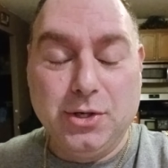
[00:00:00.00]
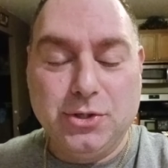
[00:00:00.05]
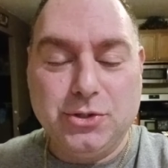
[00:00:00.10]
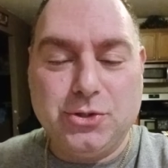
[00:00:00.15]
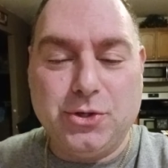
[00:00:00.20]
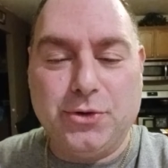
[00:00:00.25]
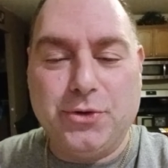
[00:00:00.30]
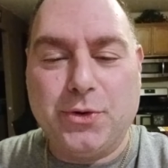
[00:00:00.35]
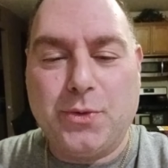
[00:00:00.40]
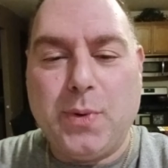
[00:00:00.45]

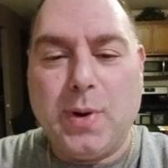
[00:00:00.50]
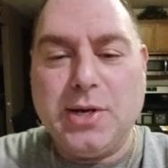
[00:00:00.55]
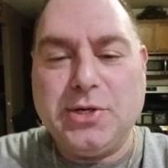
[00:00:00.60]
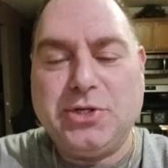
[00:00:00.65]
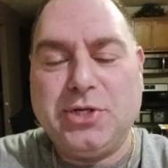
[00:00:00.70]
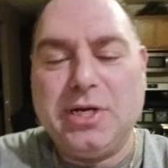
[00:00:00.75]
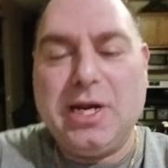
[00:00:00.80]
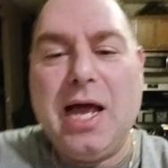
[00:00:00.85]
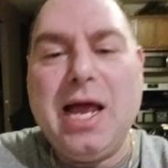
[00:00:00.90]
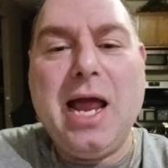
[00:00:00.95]
So the
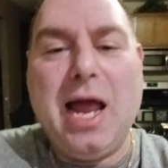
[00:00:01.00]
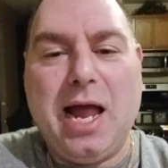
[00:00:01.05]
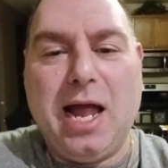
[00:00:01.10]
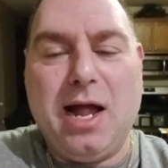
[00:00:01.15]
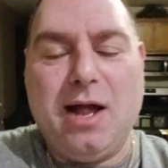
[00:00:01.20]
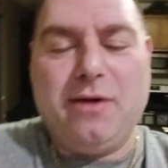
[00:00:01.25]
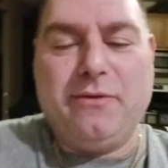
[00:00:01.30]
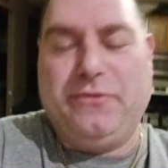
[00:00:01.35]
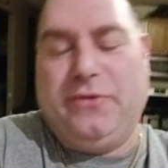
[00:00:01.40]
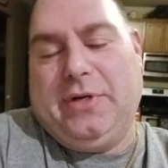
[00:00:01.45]
question I
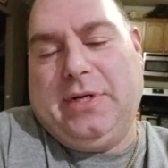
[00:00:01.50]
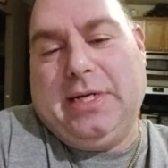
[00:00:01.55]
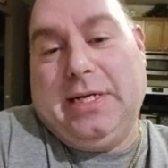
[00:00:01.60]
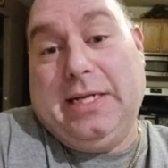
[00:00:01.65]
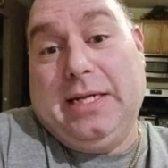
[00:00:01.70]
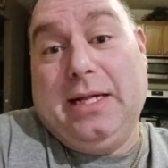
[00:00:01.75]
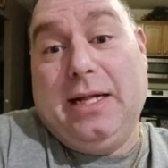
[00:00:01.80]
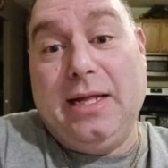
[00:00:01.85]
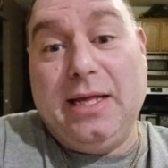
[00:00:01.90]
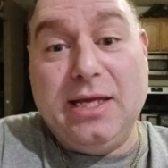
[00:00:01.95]
have
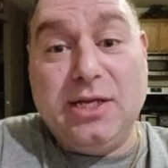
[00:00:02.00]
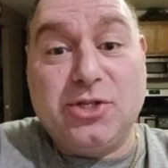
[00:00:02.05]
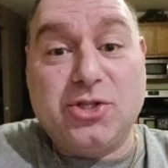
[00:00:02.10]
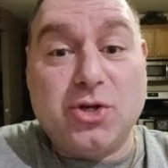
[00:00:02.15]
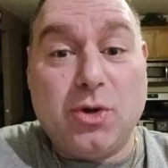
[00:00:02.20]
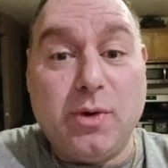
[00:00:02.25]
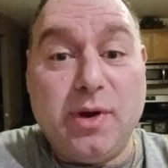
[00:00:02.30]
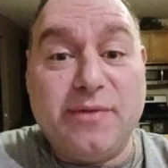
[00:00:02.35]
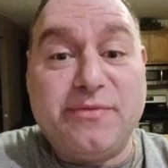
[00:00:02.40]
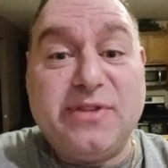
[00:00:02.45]
is,
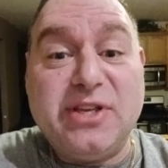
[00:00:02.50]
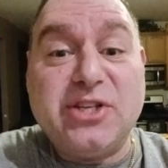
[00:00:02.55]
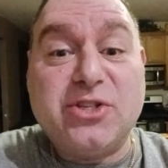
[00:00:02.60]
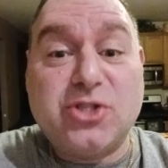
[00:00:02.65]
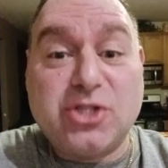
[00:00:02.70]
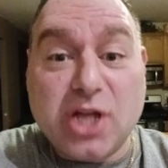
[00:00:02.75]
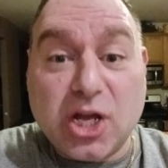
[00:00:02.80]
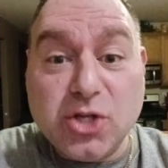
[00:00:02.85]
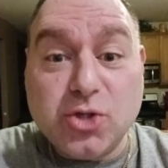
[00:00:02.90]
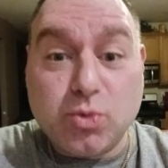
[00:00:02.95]
so if
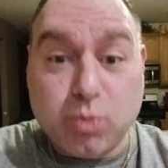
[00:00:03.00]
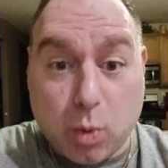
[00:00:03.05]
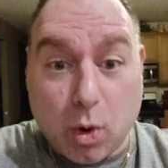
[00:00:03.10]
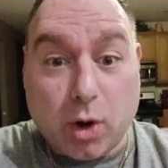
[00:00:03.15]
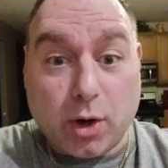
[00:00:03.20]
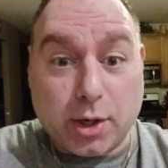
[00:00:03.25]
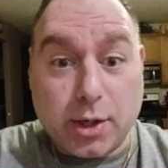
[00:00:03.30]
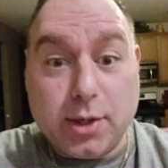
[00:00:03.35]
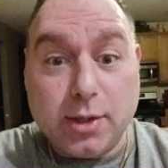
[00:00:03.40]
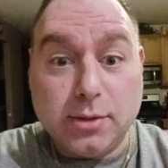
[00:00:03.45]
this does
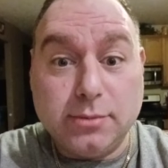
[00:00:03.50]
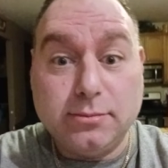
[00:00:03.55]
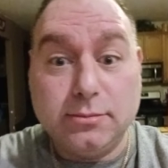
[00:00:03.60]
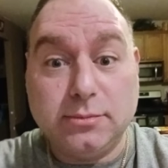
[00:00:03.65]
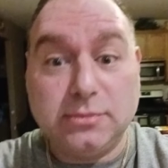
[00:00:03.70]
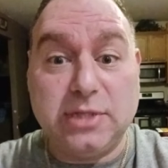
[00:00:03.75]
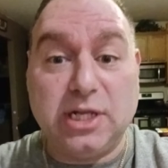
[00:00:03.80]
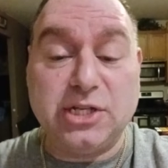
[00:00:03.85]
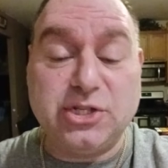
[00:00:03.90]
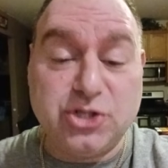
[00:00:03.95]
work,
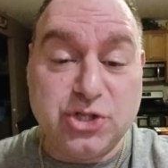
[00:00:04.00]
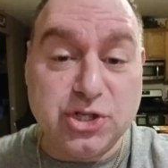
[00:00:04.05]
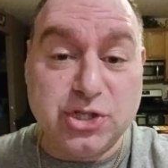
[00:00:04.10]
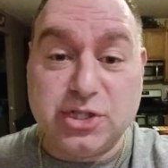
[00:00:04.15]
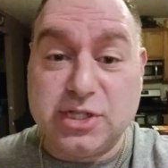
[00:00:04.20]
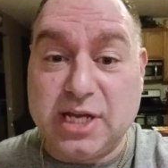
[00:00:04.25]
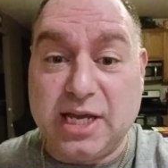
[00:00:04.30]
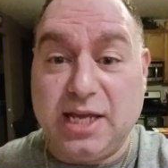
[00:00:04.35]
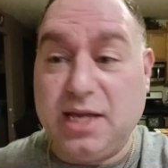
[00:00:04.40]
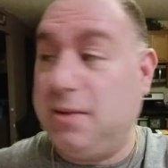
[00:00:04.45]
let's
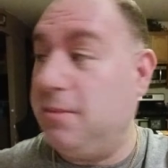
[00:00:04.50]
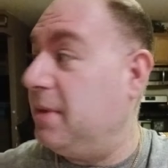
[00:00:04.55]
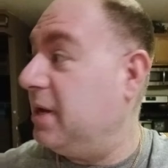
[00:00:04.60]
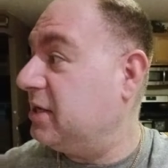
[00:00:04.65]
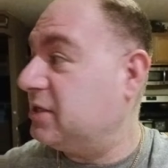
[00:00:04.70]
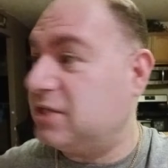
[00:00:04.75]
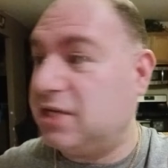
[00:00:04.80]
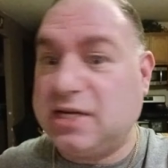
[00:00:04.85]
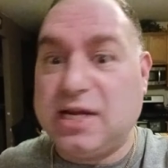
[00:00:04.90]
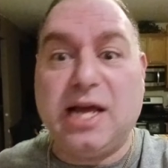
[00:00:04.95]
just say he
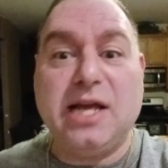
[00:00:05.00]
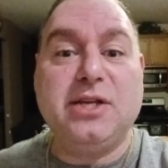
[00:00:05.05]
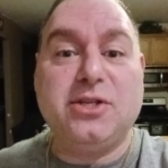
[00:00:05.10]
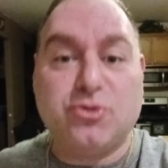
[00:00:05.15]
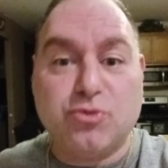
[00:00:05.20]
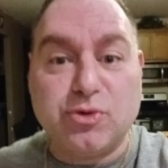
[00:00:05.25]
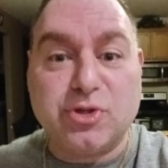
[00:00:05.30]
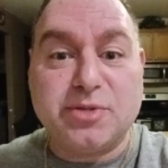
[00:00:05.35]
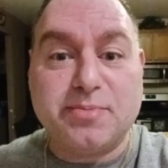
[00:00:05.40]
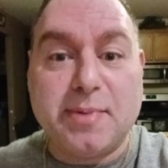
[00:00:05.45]
makes a
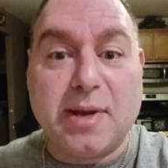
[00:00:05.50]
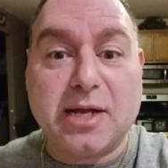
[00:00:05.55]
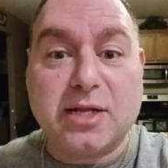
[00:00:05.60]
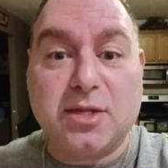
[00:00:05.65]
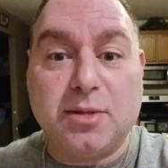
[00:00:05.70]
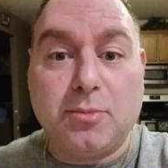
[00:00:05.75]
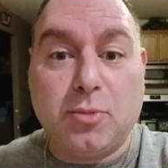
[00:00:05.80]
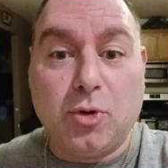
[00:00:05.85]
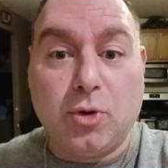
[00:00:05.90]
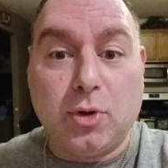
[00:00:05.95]
nice,
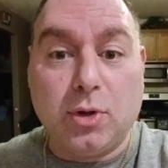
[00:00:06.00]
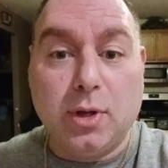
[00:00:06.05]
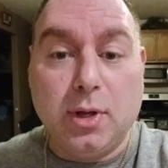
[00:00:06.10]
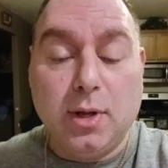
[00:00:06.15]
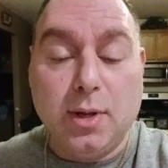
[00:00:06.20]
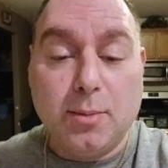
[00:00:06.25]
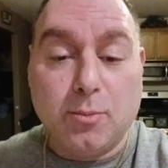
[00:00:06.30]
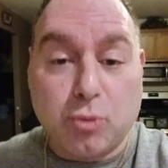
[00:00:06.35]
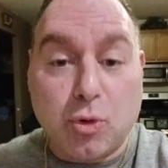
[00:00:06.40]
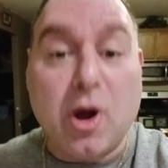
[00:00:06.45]
respectable
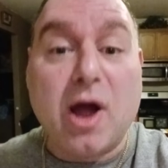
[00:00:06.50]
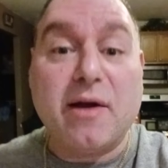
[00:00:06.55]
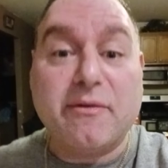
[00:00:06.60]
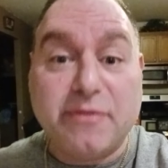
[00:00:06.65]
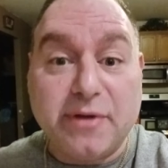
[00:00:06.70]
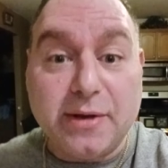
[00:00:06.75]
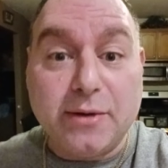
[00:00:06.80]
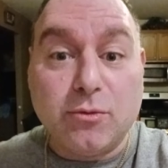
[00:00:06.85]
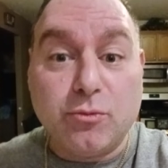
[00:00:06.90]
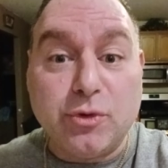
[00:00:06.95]

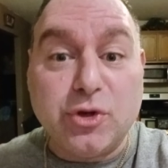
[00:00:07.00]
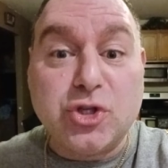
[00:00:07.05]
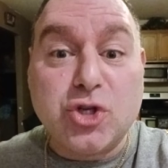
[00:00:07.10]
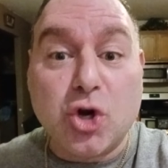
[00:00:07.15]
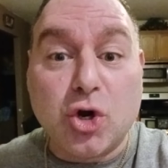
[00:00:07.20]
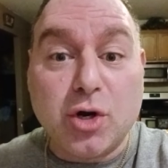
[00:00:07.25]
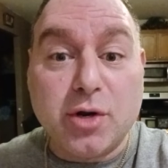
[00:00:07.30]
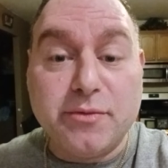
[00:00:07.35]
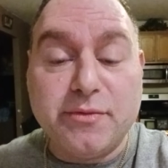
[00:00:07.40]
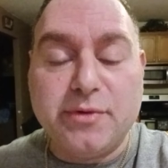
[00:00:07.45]
profit,
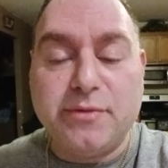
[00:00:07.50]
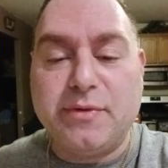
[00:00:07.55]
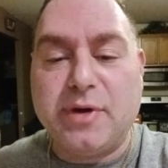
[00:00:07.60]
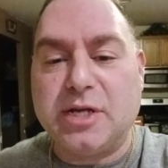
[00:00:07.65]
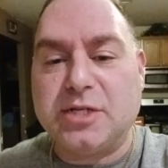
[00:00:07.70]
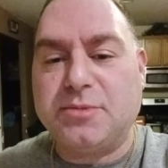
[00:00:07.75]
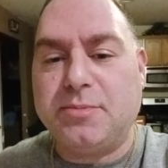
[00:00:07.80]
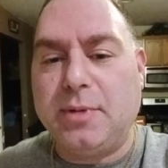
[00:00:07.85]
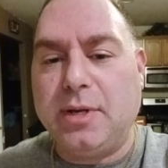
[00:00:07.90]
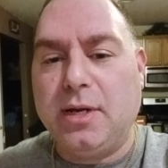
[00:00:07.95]
return of
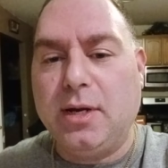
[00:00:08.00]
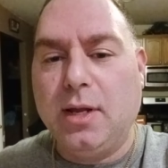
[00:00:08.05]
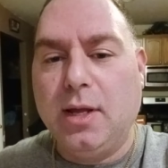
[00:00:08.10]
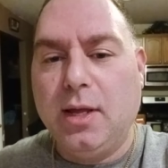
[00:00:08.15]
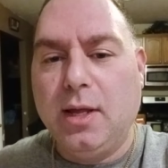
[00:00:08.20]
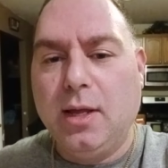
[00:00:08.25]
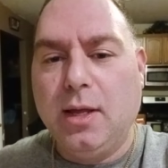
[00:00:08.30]
investment.